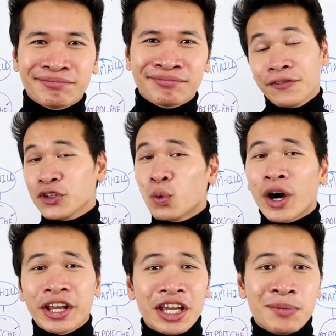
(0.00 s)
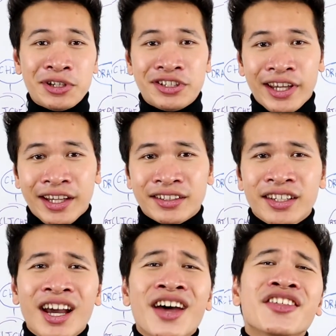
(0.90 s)
If you want to imitate
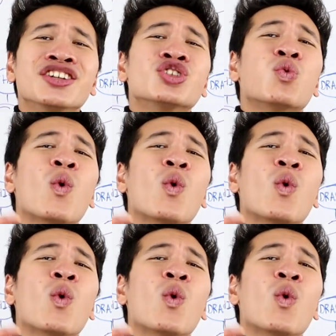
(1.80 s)
the